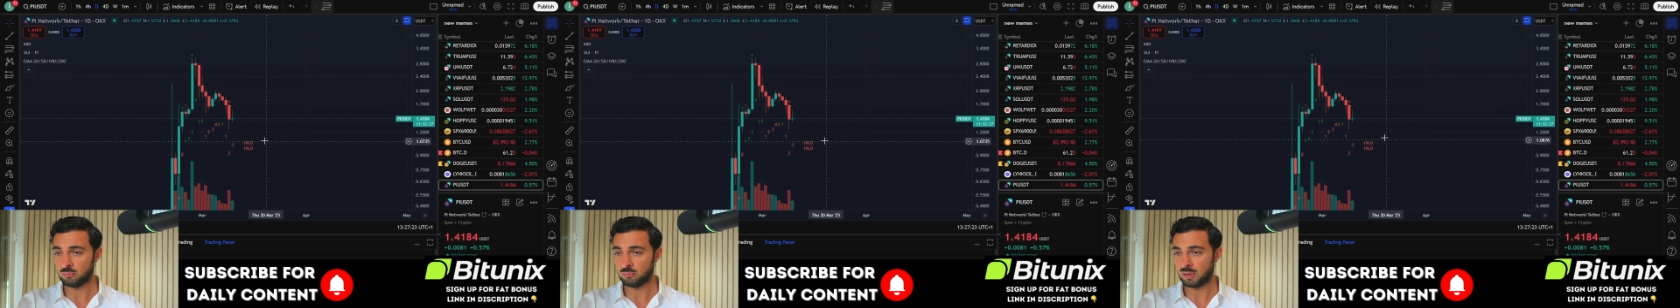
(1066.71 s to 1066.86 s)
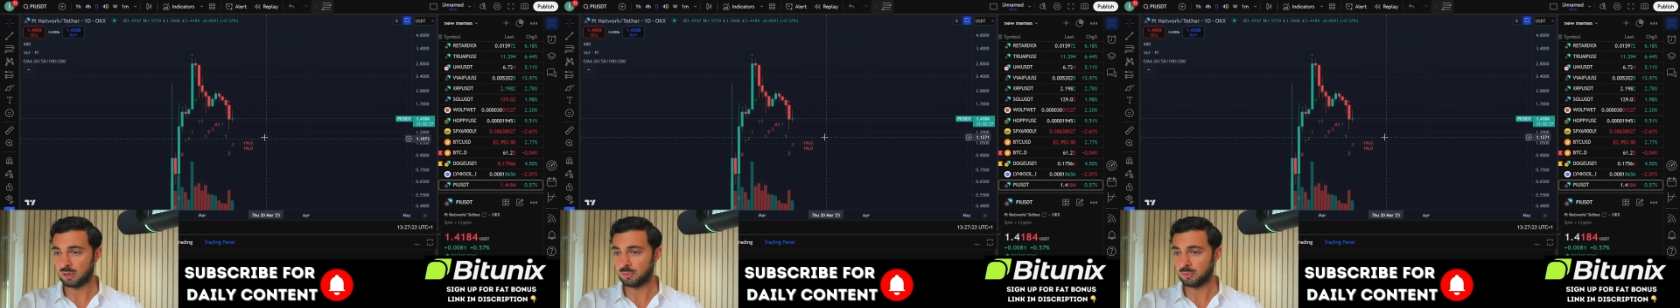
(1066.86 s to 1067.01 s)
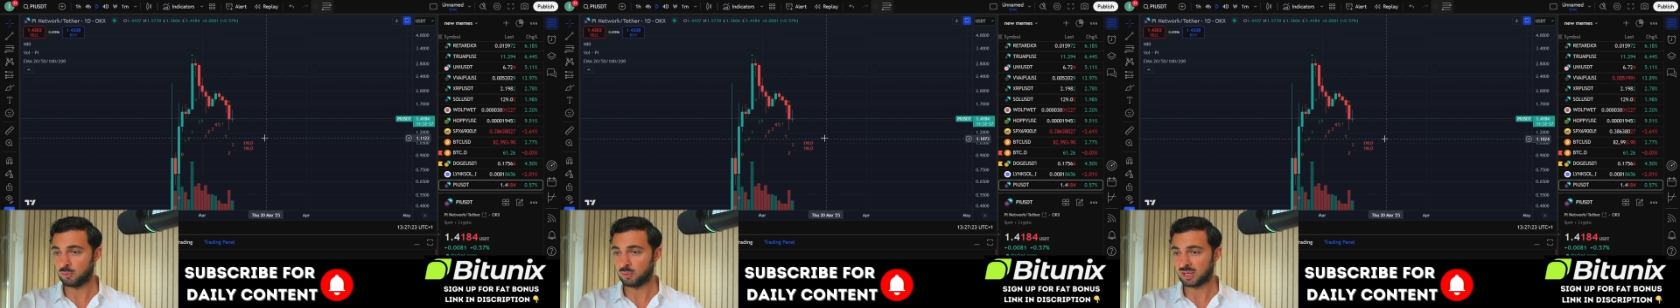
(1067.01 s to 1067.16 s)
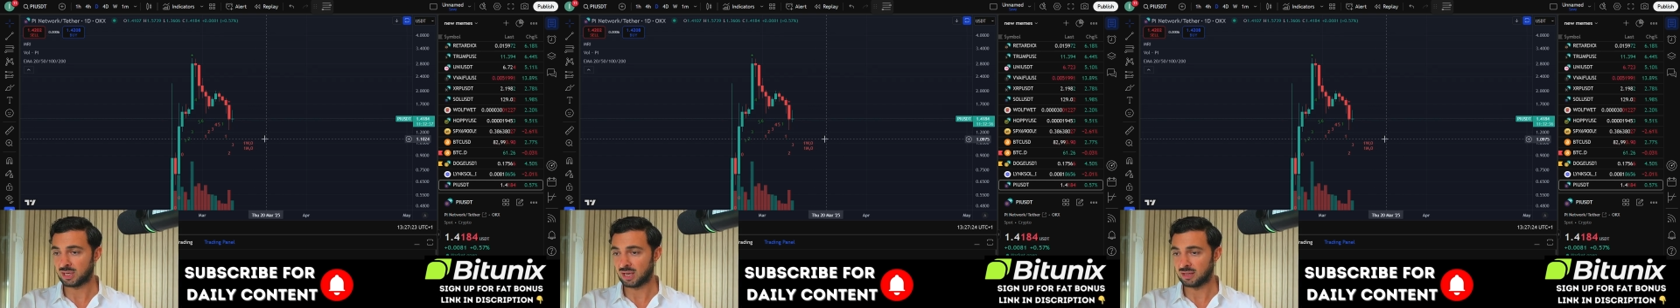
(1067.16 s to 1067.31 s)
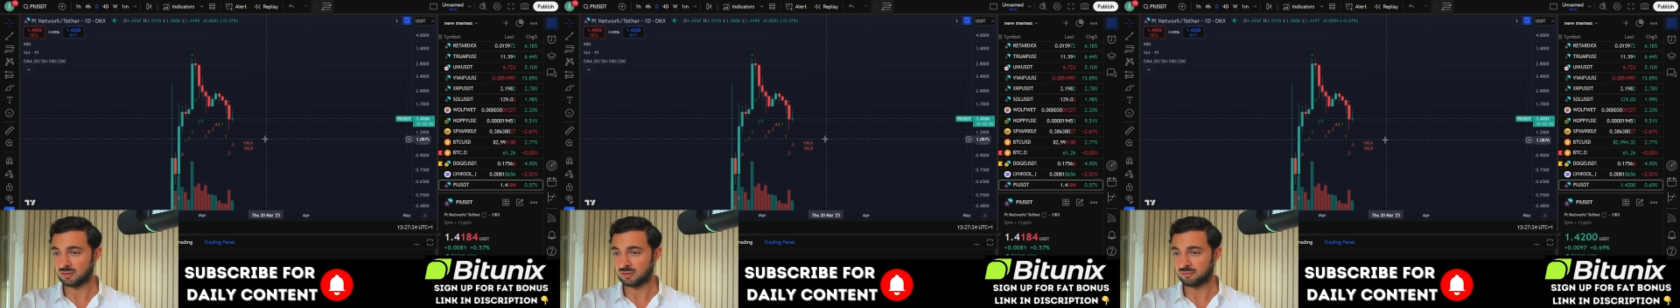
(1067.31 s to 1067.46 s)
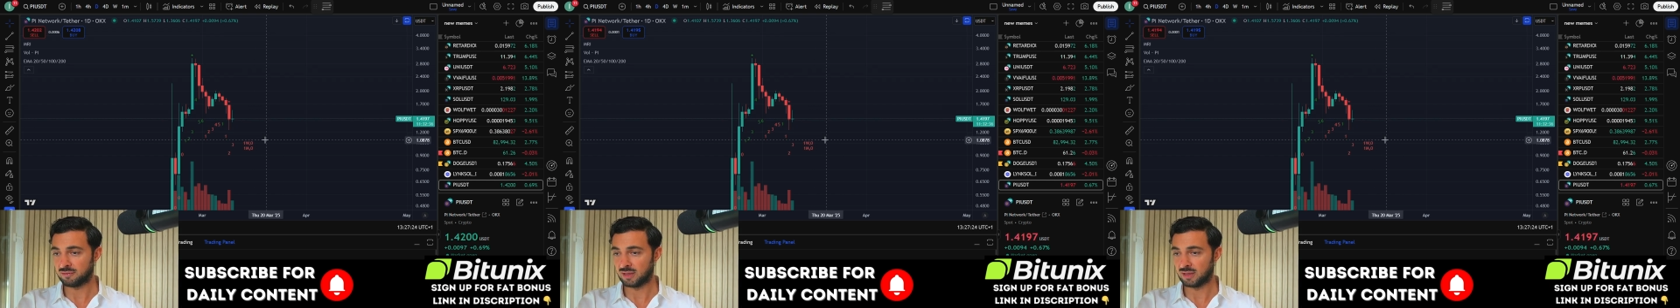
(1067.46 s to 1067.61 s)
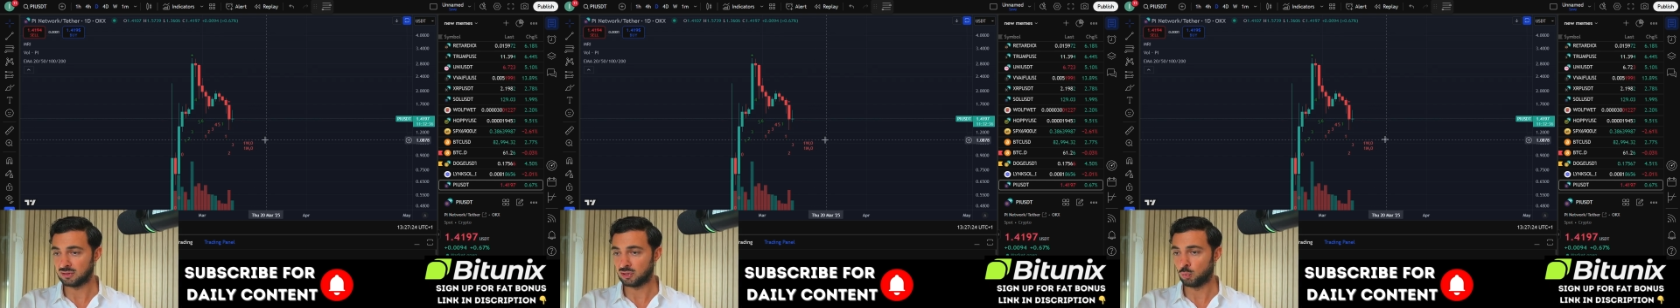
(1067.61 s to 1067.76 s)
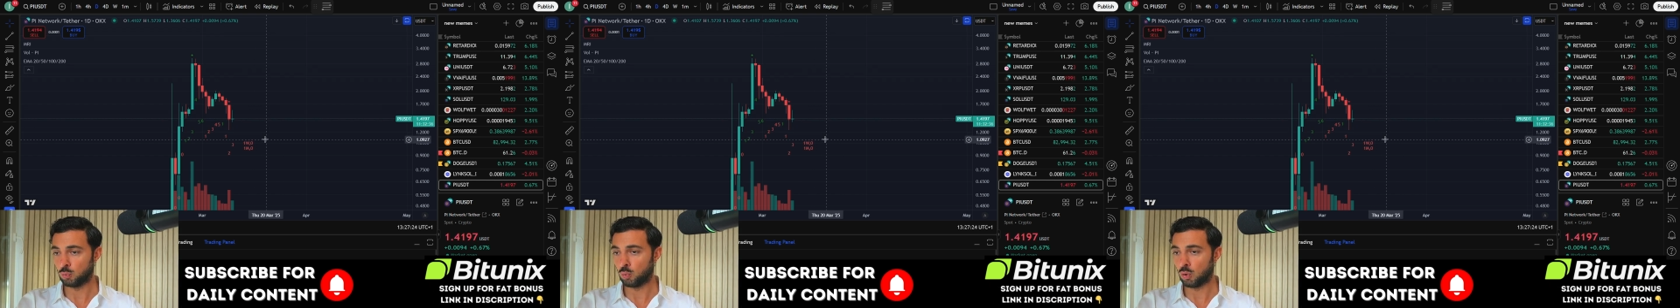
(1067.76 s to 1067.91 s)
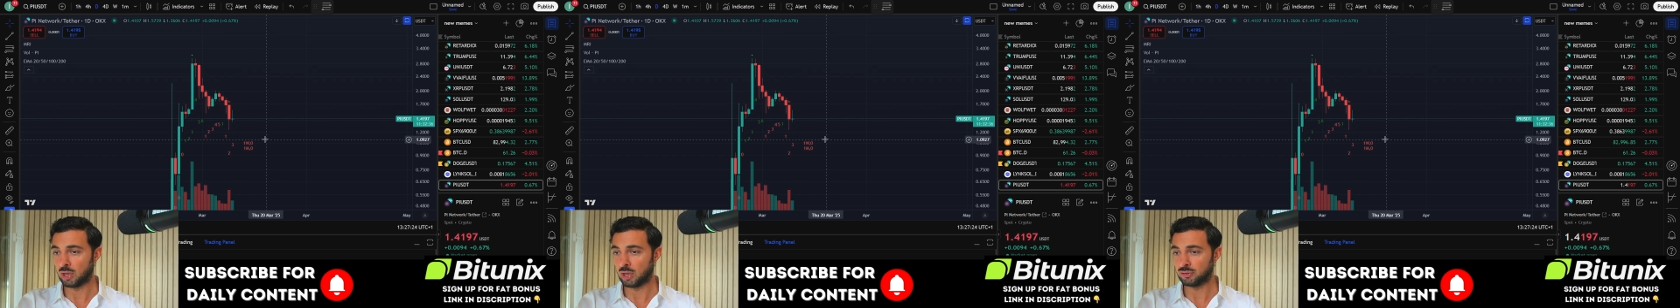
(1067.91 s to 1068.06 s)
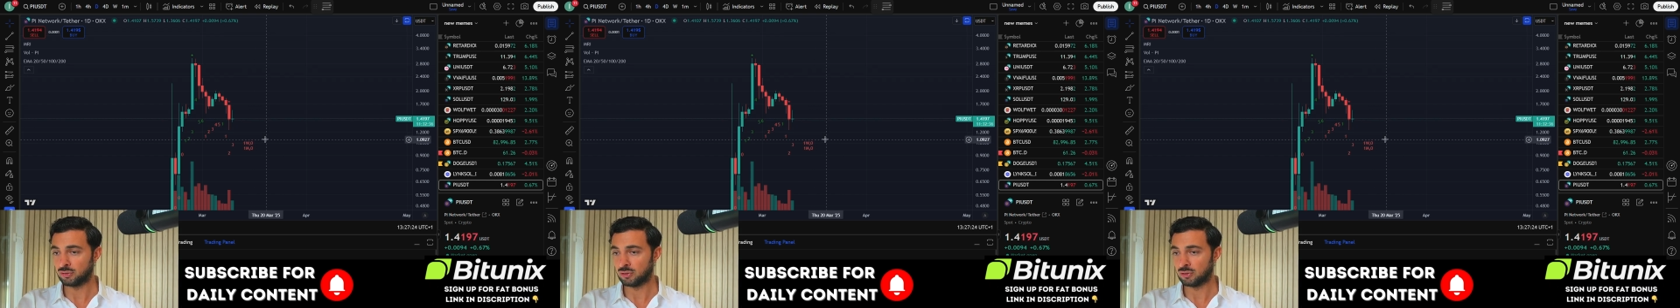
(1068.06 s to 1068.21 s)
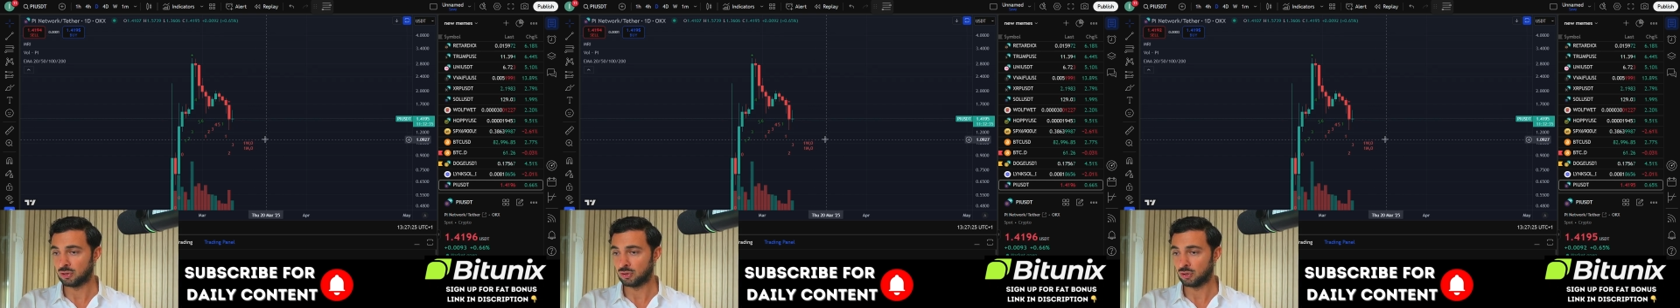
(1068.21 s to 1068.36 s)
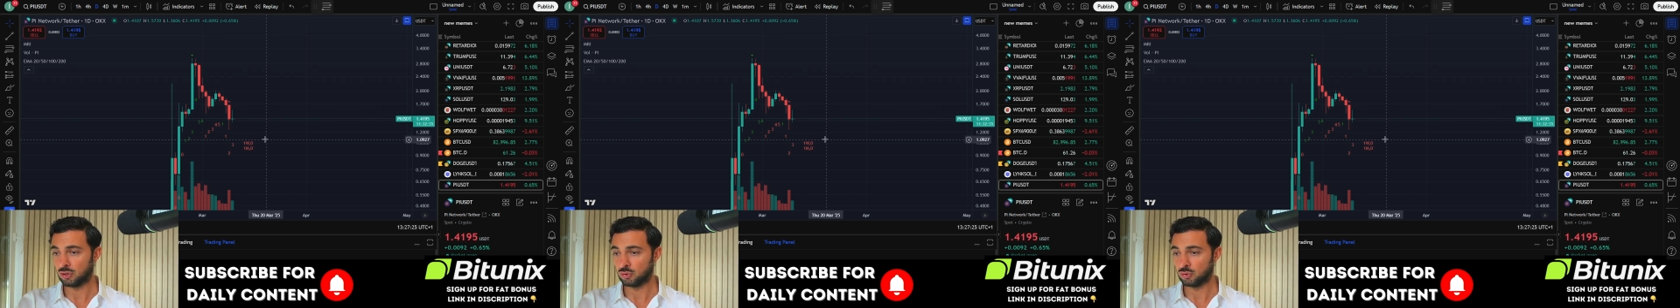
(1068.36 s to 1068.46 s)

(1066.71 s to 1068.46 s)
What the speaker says: maybe we can defend the $1